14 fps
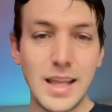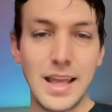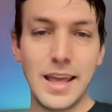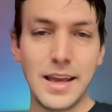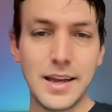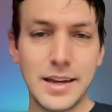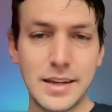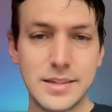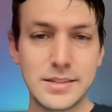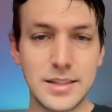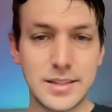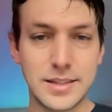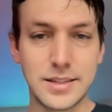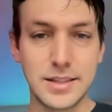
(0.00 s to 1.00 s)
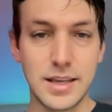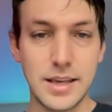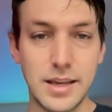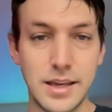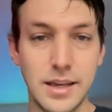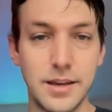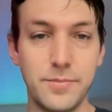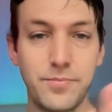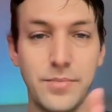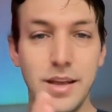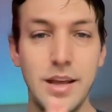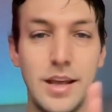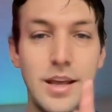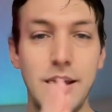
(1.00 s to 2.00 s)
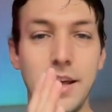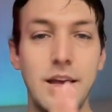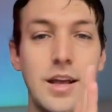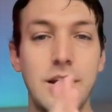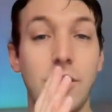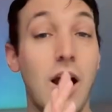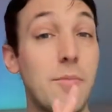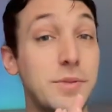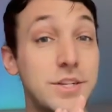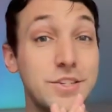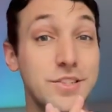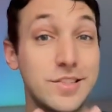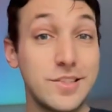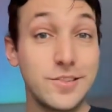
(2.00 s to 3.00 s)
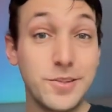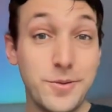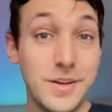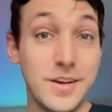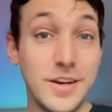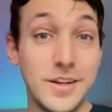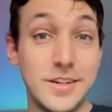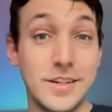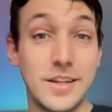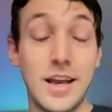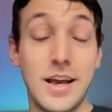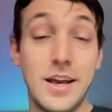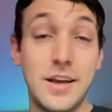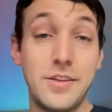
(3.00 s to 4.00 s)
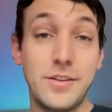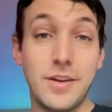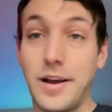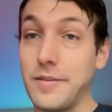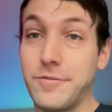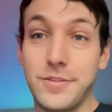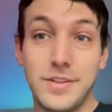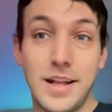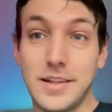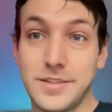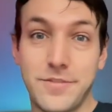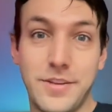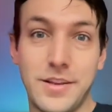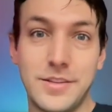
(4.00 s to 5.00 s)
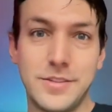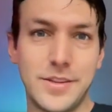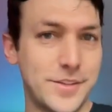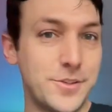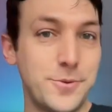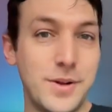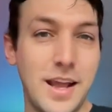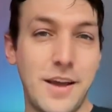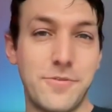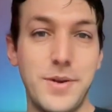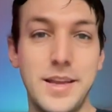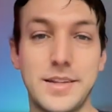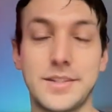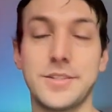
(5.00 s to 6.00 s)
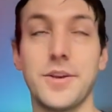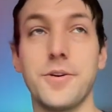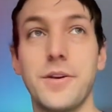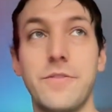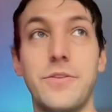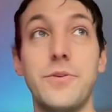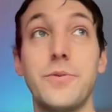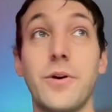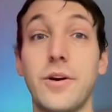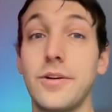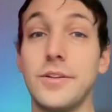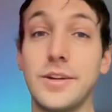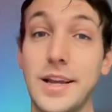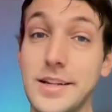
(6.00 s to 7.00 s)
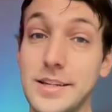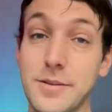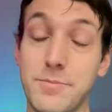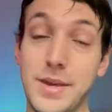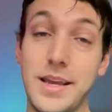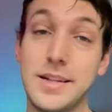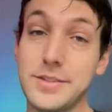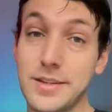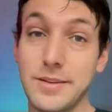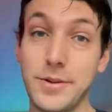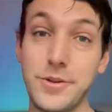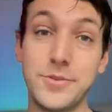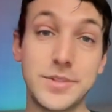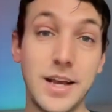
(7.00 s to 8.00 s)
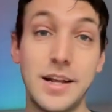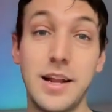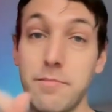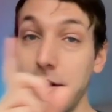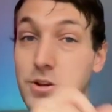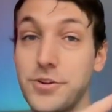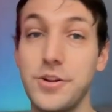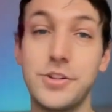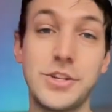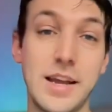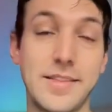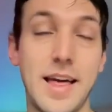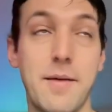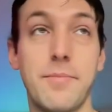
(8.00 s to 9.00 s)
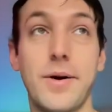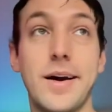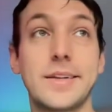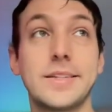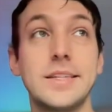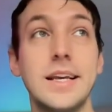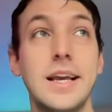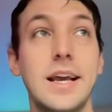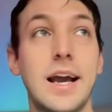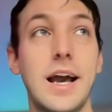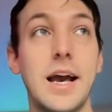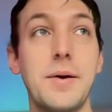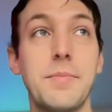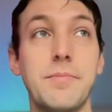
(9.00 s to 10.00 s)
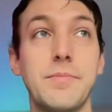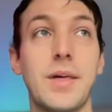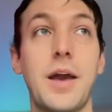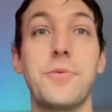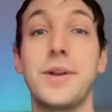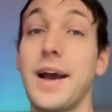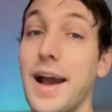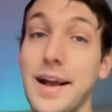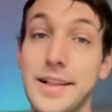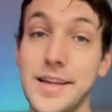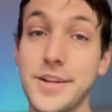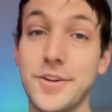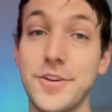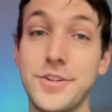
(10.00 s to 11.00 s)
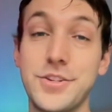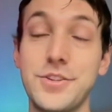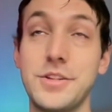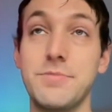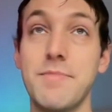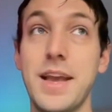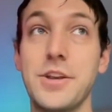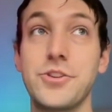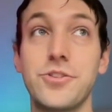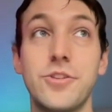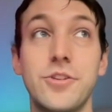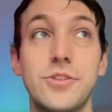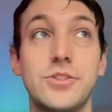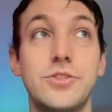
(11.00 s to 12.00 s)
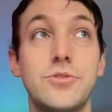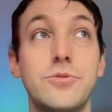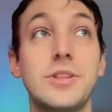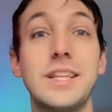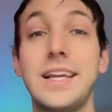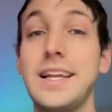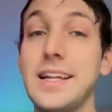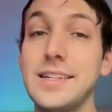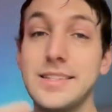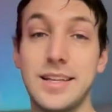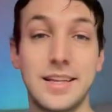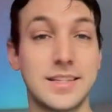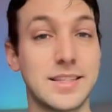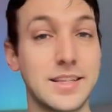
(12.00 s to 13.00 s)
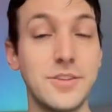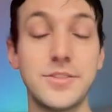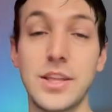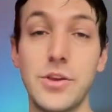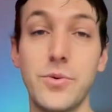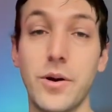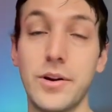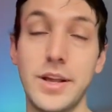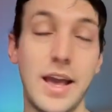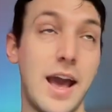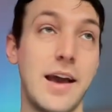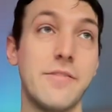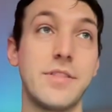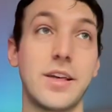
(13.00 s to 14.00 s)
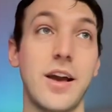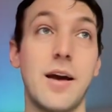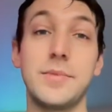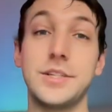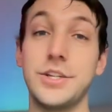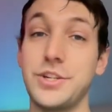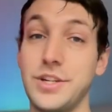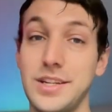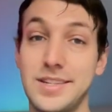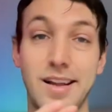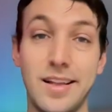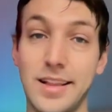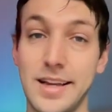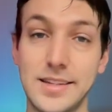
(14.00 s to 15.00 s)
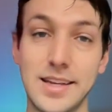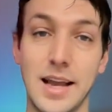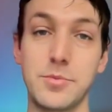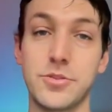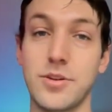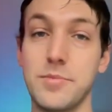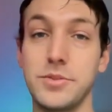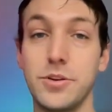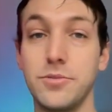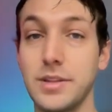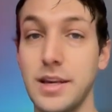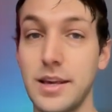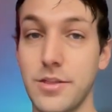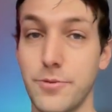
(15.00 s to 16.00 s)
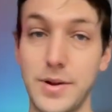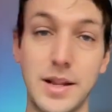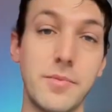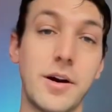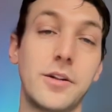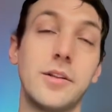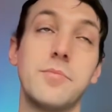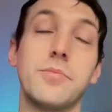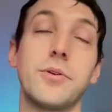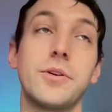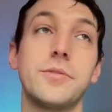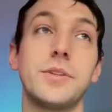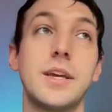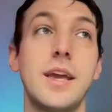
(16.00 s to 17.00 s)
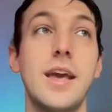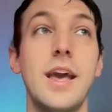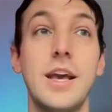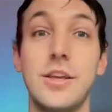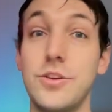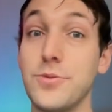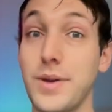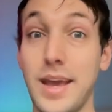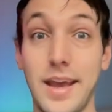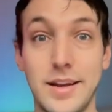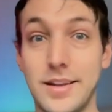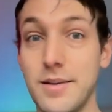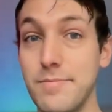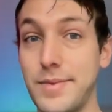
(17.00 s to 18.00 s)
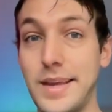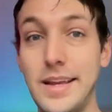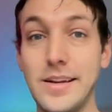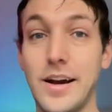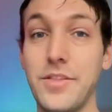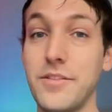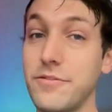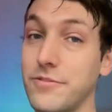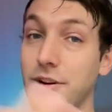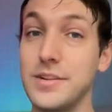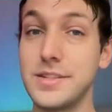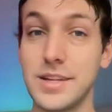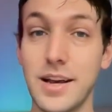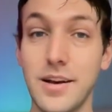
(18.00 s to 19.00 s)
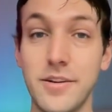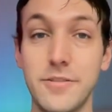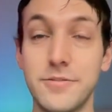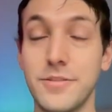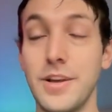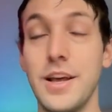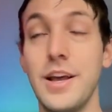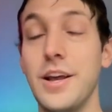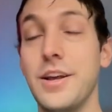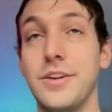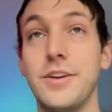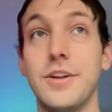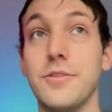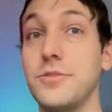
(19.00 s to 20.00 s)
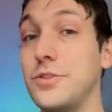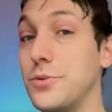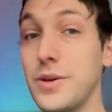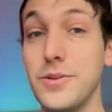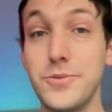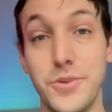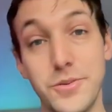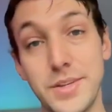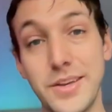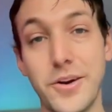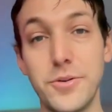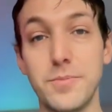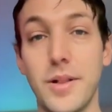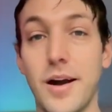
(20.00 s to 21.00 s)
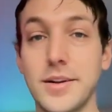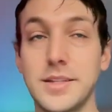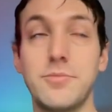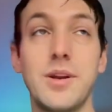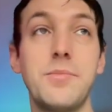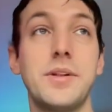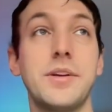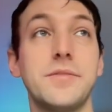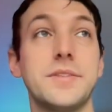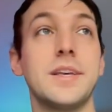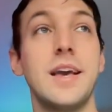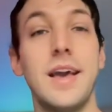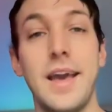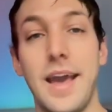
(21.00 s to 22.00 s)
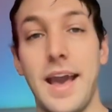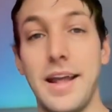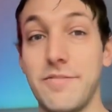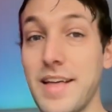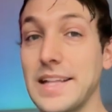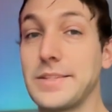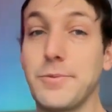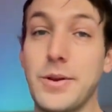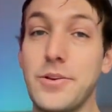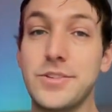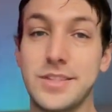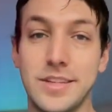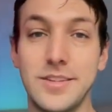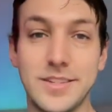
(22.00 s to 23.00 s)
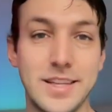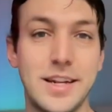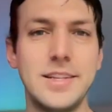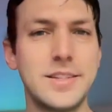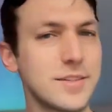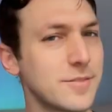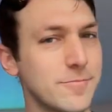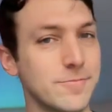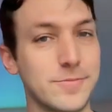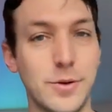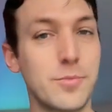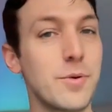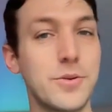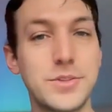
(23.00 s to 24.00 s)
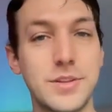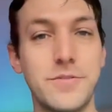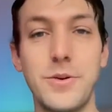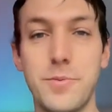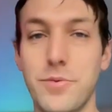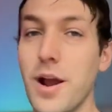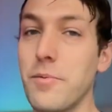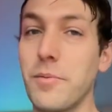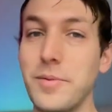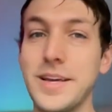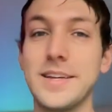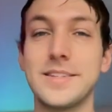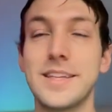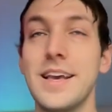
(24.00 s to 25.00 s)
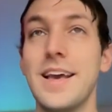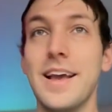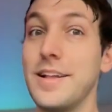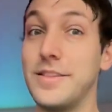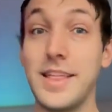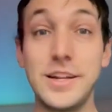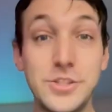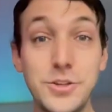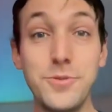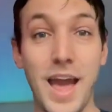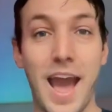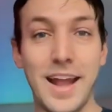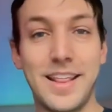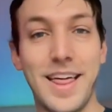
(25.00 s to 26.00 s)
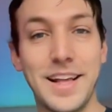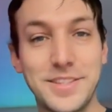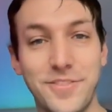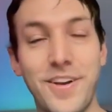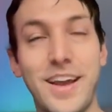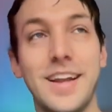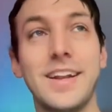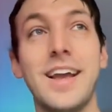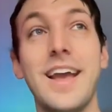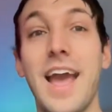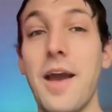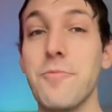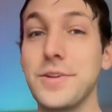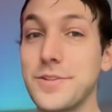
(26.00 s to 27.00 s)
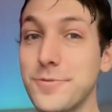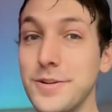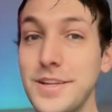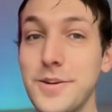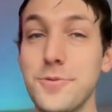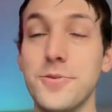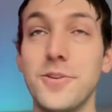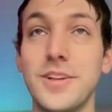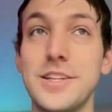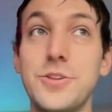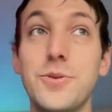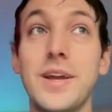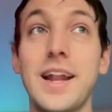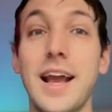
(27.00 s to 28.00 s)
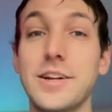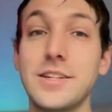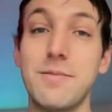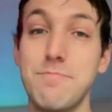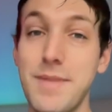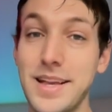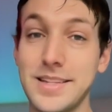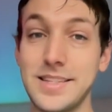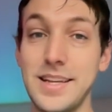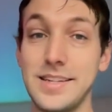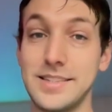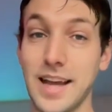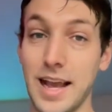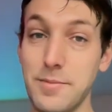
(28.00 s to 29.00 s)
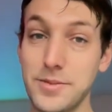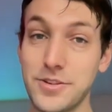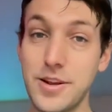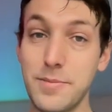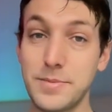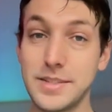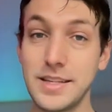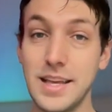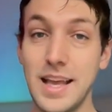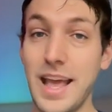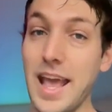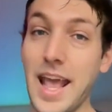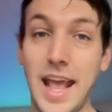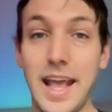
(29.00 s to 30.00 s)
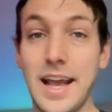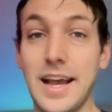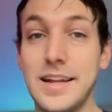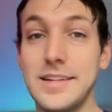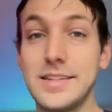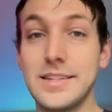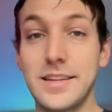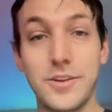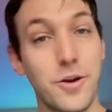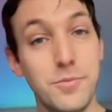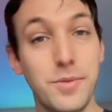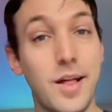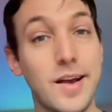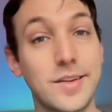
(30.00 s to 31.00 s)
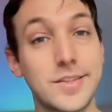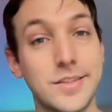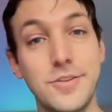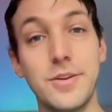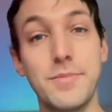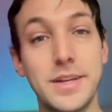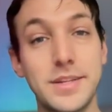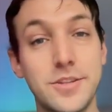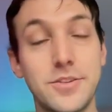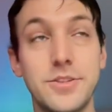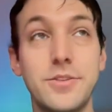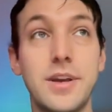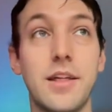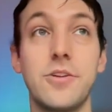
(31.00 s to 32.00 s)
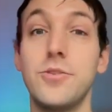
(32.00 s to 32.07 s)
And let's see. Competition's still going on for the next like 2.5 weeks. So if you are looking to compete when you sign up, make sure to check that box. I would highly encourage you to make sure to lean into skills that you already have. The competition is not like TypeScript only, 3D model import only. You can compete on the front of, using code blocks and primitives. And if that's what your skill set is, for most of you it probably is, then do that. That's fine. And what's really cool is you can actually mix in TypeScript and code blocks. You can mix those two together.